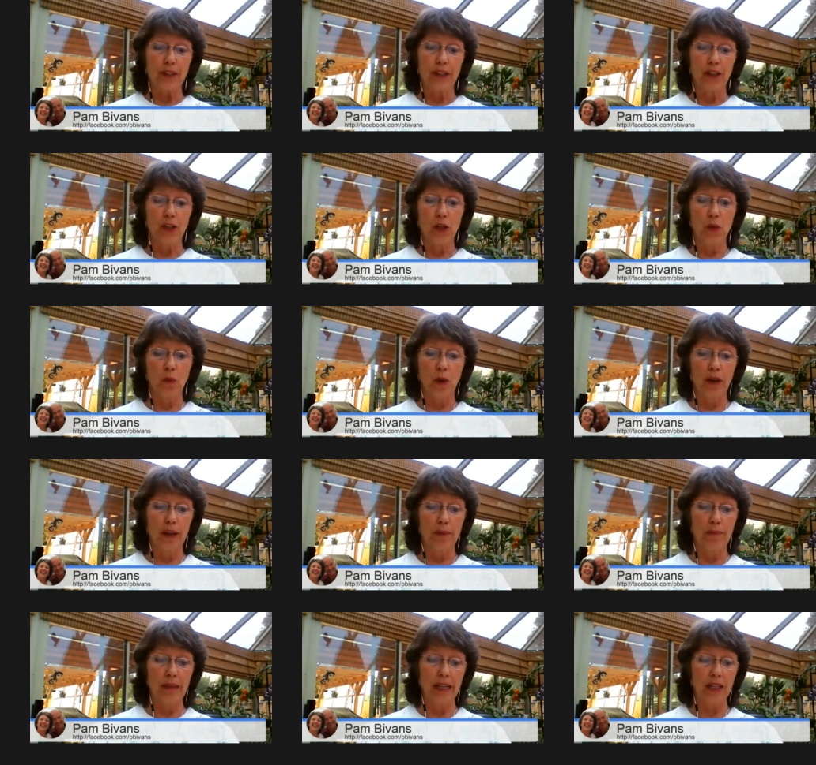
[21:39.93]
you want
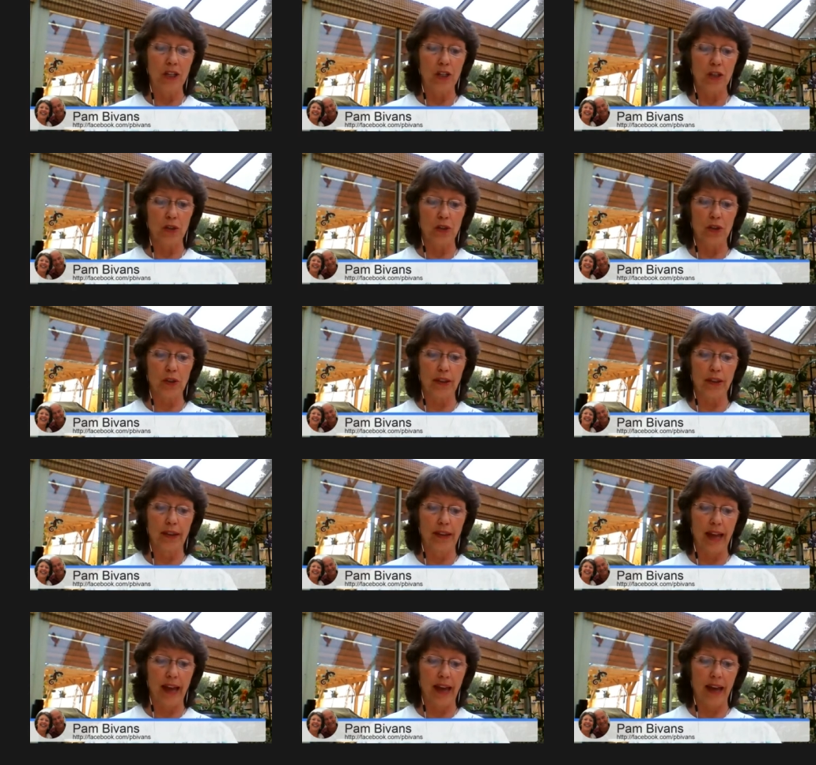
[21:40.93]
to make sure
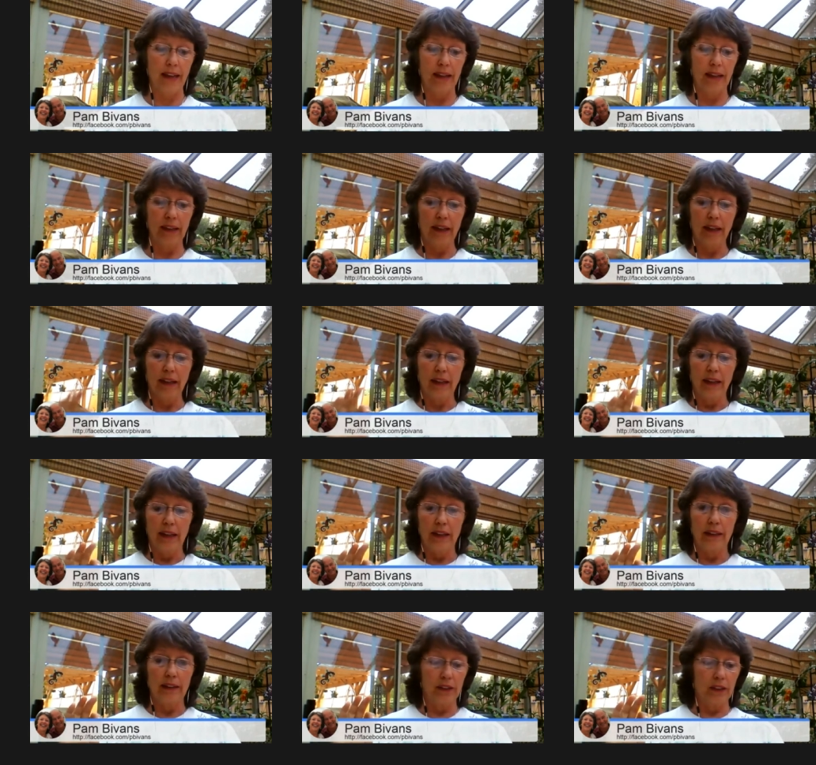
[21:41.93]
that
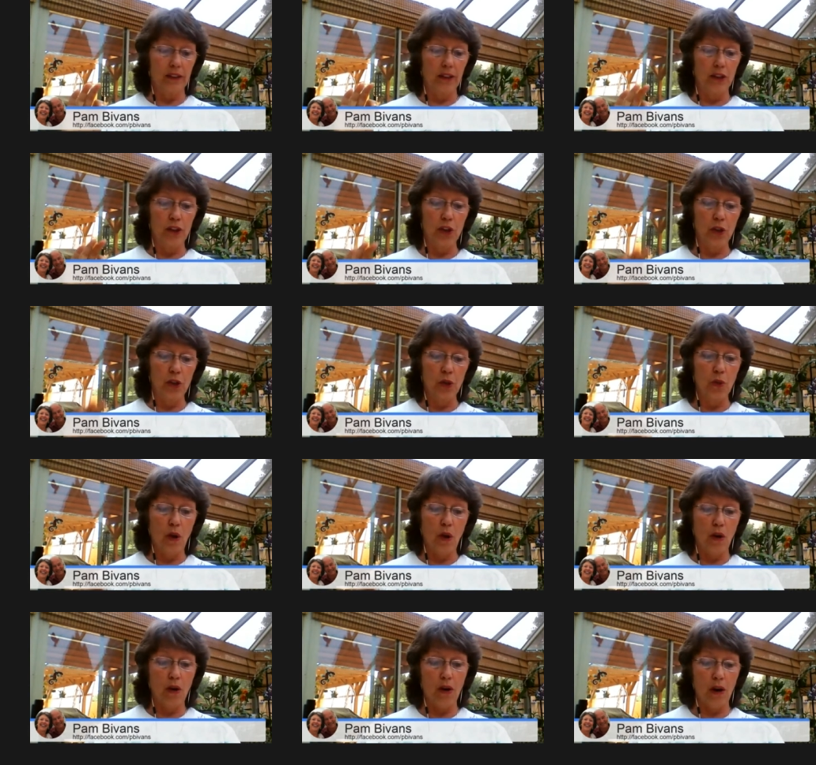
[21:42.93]
you
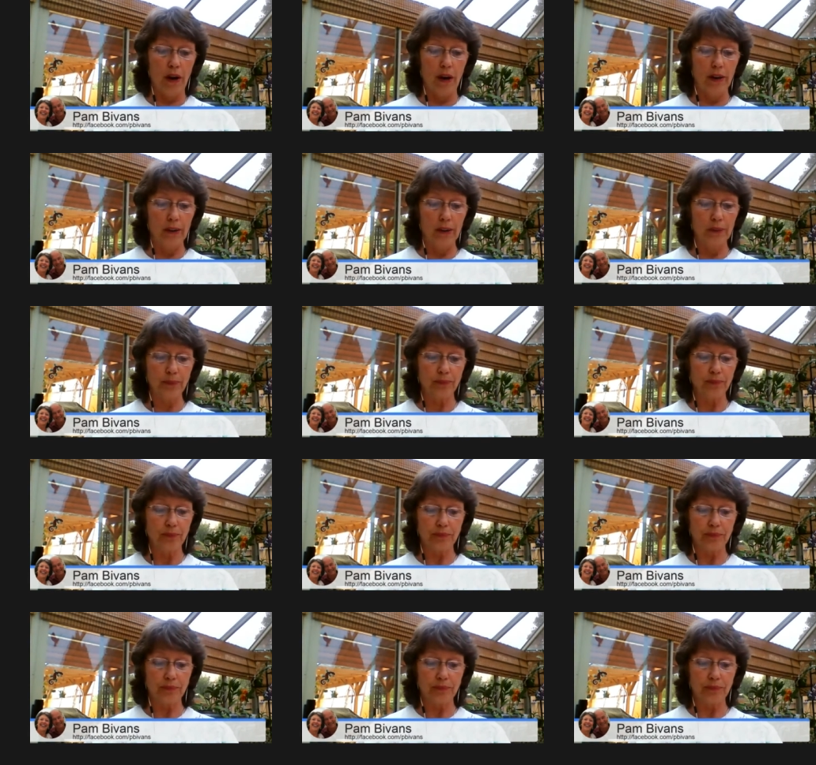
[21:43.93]
are